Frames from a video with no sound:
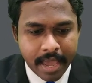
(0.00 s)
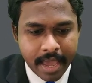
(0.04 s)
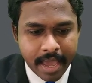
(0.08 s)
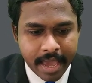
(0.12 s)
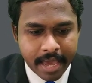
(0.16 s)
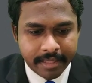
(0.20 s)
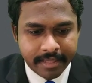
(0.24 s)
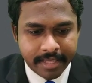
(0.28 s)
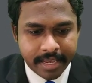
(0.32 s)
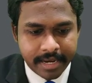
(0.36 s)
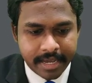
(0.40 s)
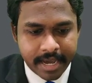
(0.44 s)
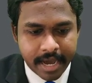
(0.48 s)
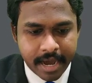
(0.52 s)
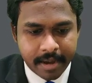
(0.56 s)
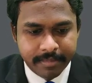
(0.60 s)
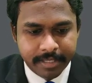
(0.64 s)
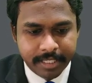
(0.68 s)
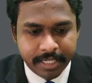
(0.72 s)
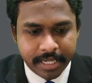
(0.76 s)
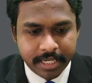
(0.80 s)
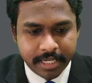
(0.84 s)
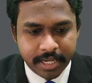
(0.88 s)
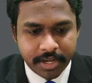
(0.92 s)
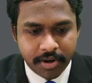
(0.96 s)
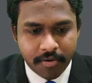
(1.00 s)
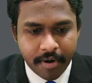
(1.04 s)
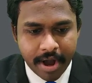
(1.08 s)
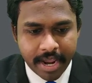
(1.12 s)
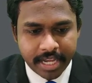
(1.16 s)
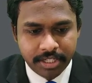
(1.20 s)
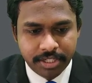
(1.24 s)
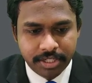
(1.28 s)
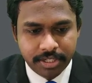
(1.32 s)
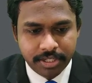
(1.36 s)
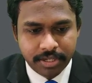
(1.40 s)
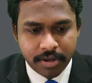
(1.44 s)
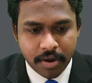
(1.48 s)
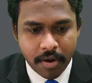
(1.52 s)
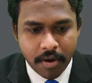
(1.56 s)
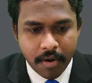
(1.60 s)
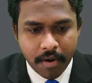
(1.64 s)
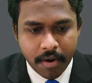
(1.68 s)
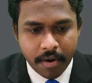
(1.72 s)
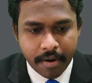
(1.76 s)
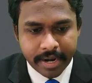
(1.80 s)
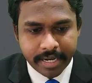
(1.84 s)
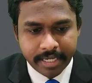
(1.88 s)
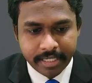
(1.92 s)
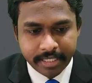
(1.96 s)
And then comes integration
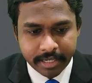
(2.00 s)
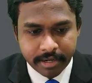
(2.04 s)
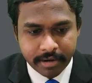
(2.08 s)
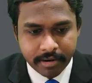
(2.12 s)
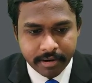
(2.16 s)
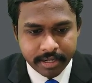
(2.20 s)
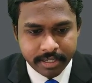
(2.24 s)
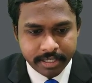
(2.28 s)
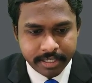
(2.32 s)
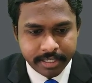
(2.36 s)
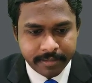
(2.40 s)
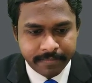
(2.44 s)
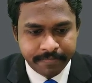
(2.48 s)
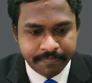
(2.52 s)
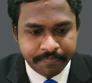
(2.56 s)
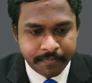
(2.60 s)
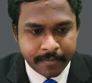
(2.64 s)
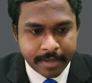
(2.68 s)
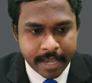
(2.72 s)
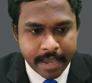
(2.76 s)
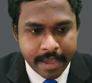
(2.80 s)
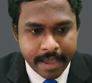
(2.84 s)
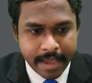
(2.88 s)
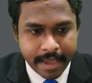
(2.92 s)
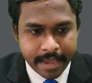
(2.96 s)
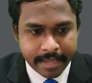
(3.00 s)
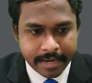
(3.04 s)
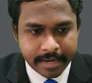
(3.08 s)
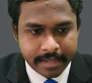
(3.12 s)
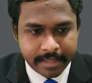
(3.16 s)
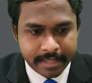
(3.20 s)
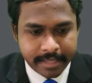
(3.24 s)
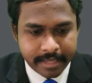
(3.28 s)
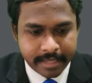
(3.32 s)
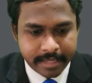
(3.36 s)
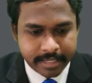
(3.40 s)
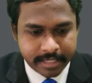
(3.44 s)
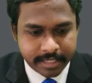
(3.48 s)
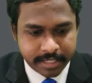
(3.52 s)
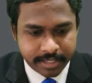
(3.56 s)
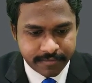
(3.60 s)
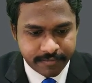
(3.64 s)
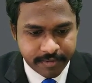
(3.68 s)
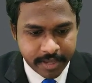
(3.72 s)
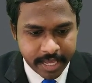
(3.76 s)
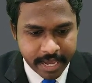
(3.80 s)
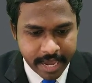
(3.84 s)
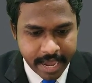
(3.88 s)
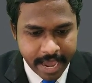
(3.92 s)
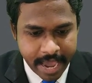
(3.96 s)
or integrals. In this,
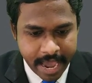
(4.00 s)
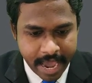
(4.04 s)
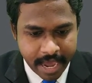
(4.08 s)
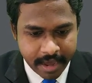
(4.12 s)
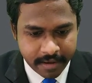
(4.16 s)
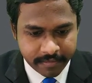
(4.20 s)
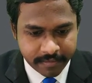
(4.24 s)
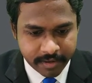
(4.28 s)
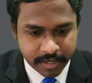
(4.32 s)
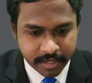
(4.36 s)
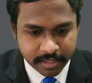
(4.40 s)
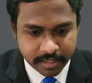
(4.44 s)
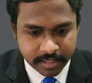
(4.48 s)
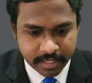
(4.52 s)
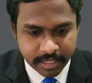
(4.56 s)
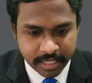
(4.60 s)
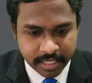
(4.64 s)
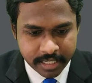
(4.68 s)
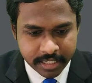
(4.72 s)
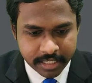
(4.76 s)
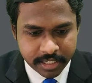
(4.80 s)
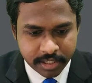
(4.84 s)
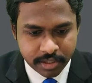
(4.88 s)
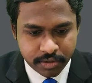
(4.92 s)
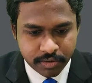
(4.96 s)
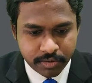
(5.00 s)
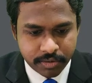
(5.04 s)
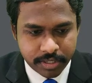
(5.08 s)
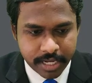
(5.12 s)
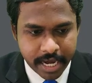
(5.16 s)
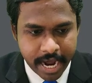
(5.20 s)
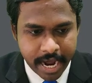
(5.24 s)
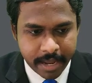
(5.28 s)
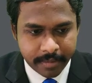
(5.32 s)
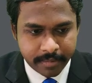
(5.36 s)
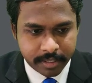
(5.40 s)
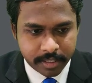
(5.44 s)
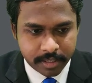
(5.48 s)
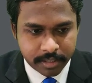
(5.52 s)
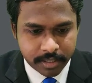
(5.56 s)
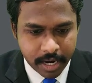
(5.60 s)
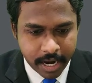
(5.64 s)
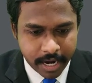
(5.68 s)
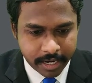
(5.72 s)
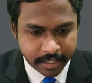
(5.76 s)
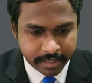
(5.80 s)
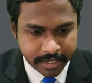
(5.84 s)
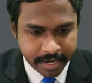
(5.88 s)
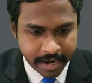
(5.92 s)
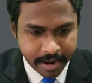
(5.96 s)
we have these two types is
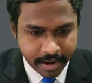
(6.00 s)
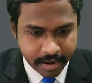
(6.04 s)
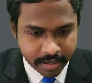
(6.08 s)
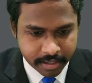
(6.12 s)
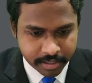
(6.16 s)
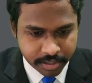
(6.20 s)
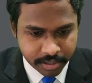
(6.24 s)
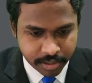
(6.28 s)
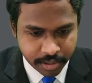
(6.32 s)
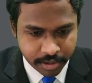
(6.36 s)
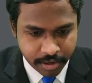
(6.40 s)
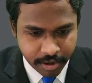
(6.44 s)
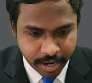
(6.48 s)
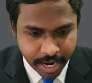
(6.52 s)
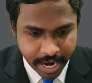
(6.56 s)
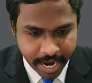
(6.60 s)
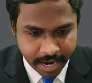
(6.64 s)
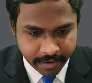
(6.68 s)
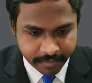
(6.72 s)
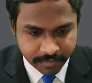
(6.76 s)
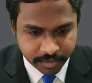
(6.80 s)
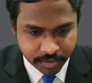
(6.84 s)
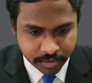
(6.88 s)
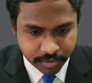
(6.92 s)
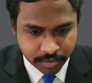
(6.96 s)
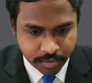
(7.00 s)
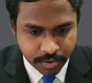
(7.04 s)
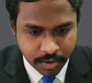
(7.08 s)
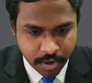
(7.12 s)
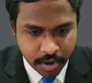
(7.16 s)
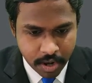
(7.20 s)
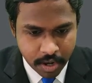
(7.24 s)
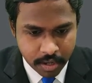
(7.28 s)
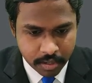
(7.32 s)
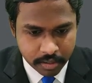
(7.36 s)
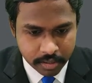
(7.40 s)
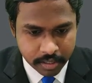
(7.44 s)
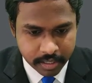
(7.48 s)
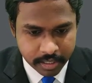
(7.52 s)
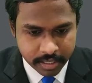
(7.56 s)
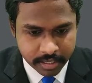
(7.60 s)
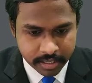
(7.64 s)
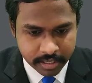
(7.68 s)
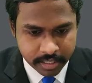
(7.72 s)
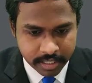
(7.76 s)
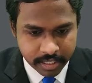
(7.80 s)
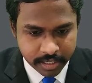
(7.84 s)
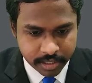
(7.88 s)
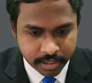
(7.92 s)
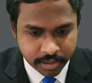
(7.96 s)
not there, so you don't have to learn
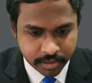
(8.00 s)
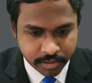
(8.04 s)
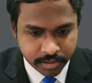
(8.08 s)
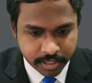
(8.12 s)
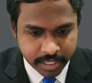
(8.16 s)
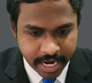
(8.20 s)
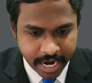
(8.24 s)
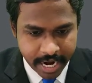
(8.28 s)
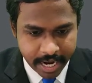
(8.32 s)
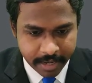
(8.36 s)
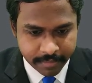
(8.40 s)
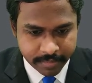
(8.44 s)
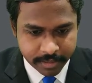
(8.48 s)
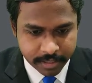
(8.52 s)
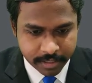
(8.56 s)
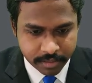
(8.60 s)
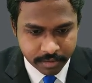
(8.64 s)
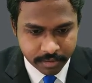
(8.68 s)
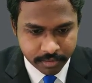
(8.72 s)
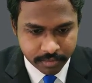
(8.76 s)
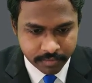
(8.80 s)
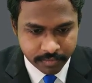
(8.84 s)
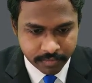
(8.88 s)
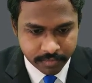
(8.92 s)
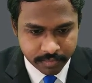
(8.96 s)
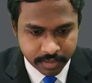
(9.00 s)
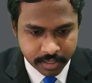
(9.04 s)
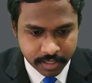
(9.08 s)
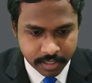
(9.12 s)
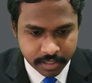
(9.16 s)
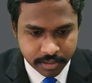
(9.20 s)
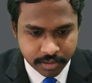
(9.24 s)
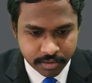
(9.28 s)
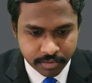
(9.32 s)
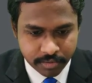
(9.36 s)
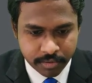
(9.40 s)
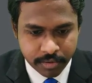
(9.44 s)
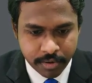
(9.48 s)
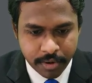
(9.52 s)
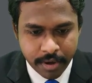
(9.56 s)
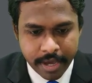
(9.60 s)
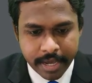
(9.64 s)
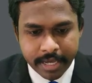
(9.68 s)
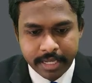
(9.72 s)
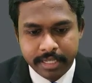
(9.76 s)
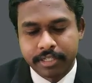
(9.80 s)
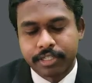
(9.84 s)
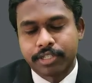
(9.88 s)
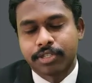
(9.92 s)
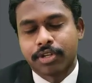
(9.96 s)
these two types. So these two
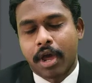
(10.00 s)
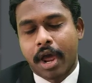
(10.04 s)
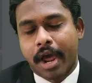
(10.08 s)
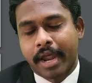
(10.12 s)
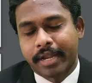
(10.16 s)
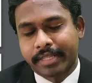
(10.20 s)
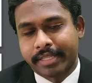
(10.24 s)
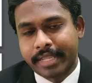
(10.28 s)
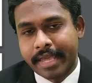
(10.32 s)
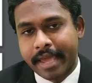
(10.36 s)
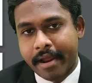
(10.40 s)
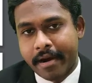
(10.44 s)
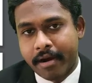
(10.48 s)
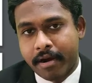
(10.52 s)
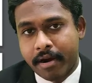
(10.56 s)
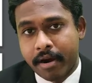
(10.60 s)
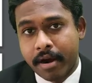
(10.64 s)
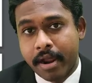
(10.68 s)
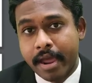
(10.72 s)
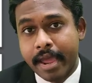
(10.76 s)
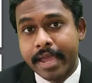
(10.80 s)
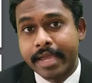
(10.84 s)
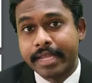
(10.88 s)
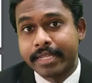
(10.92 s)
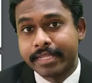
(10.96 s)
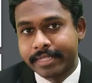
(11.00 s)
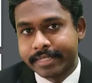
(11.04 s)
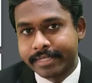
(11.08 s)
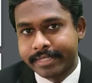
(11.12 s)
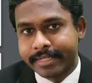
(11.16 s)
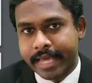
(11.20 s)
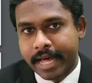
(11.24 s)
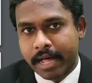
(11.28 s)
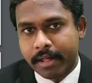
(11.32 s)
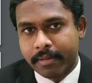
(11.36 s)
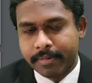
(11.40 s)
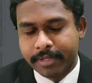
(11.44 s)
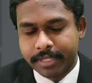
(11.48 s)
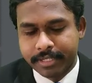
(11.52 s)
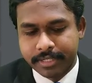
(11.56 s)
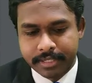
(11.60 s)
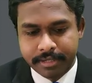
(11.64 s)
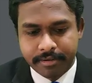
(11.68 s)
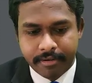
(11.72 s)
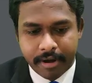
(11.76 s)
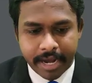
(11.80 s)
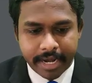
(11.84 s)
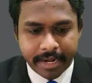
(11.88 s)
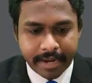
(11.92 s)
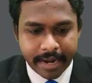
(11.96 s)
is not there in the syllabus
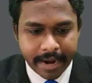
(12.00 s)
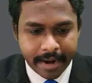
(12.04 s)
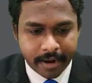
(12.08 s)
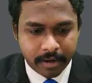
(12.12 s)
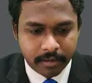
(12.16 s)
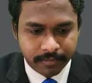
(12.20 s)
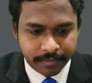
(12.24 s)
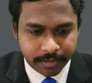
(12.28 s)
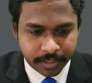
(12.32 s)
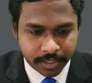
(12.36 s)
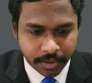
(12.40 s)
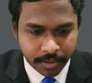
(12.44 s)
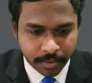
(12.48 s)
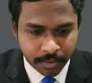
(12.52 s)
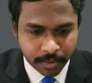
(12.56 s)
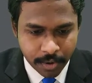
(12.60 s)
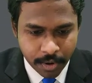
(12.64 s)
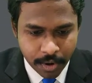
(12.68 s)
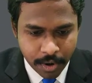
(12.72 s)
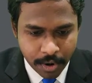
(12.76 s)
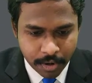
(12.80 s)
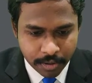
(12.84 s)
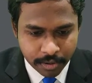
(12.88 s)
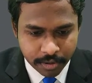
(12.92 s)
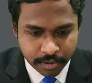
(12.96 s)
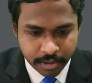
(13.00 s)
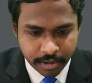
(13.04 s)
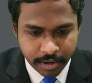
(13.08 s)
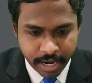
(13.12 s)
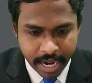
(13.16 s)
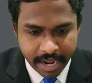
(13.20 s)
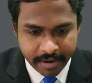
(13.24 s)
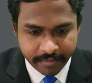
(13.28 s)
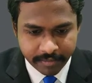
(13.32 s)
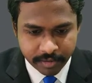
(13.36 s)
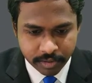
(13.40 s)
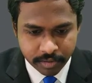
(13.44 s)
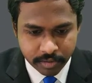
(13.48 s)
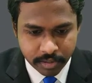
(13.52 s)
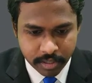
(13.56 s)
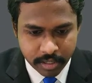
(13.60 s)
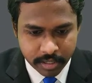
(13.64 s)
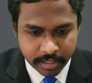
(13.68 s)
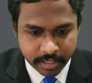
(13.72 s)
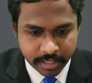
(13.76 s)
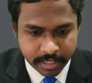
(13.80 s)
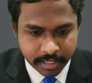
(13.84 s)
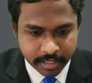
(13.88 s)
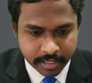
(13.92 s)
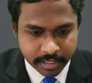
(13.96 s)
right now, so you don't have to
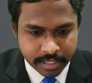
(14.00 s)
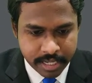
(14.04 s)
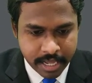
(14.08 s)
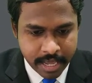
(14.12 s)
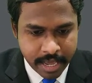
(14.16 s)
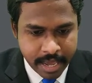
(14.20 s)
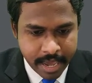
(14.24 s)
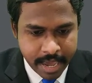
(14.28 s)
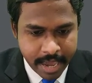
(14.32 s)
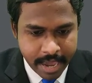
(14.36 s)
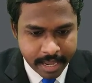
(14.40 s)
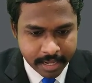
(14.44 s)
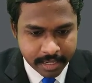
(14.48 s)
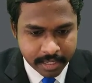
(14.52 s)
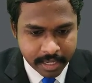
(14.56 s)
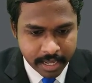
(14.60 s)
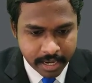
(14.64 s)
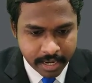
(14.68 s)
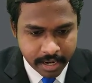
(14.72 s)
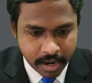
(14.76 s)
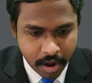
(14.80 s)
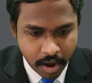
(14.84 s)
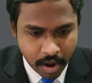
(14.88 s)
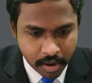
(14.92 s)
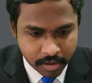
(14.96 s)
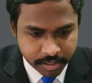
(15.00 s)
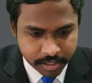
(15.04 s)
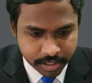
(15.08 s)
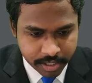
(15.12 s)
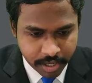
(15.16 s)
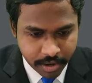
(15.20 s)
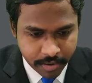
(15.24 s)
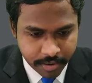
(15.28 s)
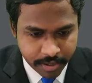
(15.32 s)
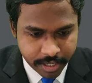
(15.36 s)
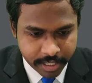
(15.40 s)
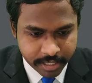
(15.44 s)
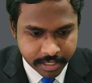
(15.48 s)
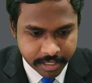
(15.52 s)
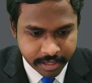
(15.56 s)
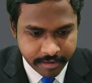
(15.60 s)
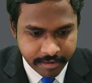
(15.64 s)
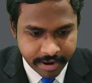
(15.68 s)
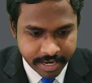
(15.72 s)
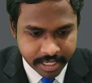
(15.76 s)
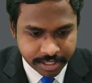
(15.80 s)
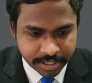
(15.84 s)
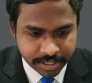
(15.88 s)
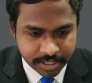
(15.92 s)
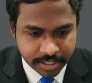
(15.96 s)
learn these. And then also
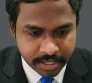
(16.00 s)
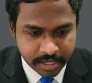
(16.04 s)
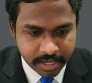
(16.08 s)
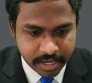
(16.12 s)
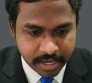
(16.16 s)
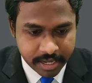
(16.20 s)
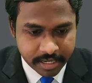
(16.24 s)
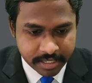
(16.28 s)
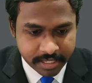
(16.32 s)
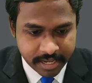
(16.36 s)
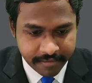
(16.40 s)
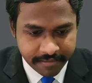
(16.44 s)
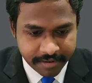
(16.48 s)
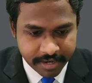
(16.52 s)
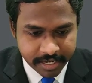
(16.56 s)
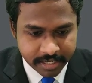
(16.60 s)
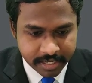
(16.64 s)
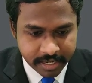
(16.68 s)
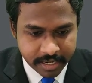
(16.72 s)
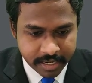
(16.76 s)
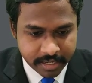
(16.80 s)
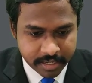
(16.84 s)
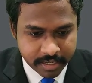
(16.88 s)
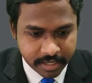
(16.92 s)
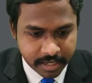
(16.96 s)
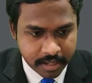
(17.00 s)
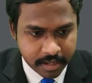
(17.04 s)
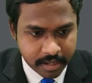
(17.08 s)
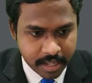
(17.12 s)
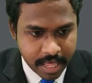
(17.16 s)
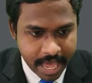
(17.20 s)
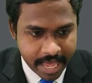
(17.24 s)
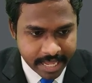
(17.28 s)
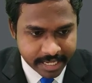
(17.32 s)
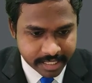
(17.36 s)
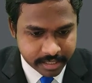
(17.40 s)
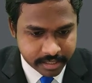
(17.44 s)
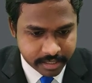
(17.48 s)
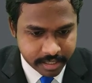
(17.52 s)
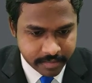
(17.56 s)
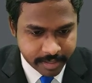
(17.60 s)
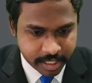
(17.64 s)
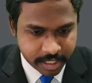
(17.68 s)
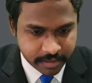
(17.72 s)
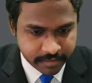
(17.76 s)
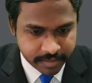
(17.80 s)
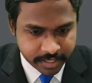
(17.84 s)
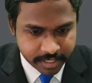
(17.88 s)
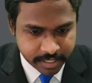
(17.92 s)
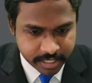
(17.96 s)
integration, definite integral as
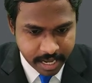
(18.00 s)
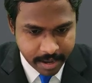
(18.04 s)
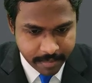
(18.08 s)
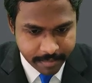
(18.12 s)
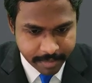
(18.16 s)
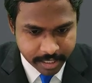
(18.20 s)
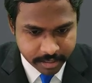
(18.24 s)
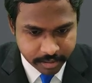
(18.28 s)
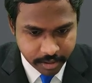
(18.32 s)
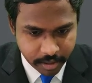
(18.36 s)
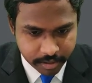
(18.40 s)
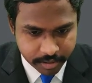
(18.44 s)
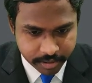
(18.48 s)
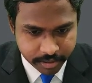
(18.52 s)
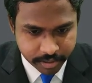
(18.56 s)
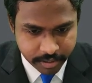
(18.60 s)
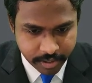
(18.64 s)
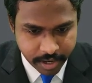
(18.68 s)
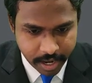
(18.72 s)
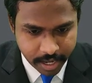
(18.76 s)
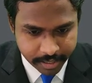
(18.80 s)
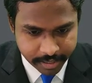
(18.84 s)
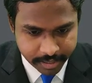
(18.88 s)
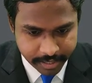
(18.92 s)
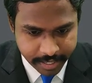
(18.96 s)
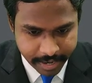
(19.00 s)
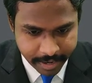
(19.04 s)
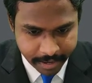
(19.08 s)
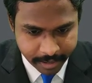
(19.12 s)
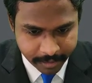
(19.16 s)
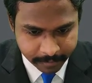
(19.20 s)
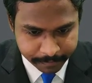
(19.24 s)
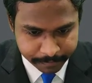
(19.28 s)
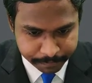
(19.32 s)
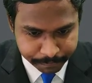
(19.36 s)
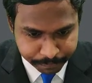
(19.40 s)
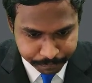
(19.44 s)
limit of a sum is also not there.